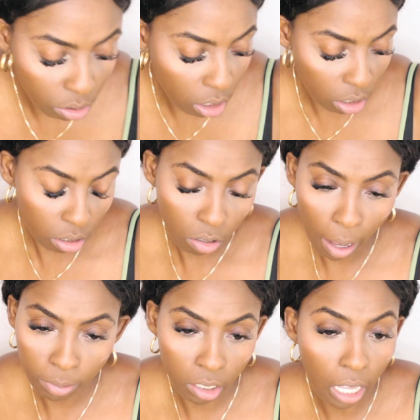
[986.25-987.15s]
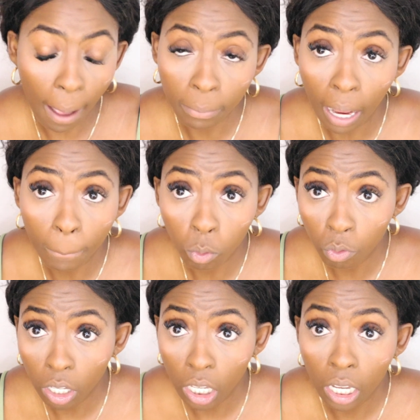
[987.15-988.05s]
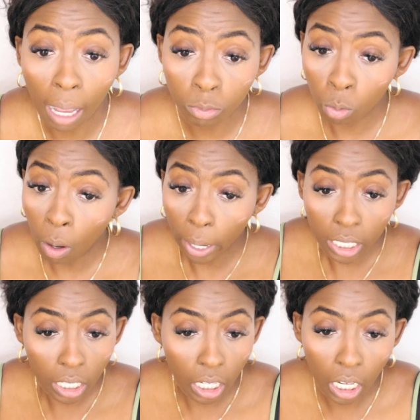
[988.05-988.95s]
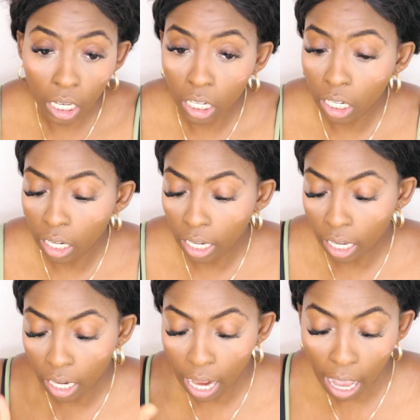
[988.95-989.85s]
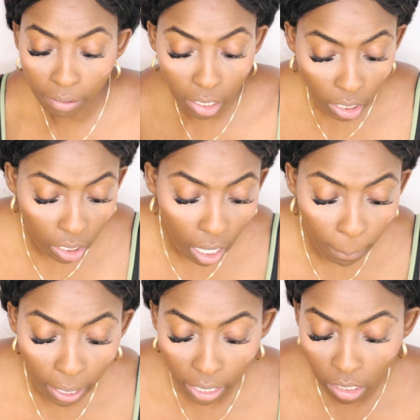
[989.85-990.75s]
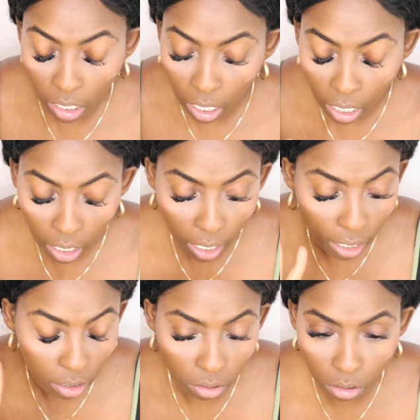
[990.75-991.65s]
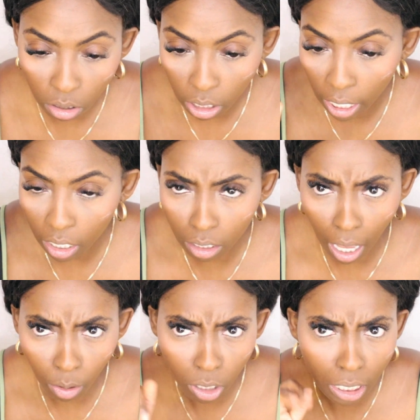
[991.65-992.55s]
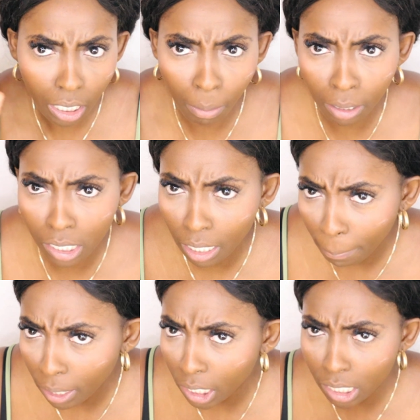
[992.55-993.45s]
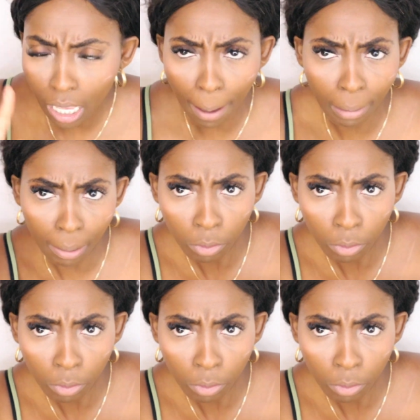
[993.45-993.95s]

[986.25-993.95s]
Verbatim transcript: no, I'm just, I'm not moving. I'm doing my whitening and hair and I have a cleaning coming at 10. Like, you know, like a cleaning coming in 10 minutes. I'm not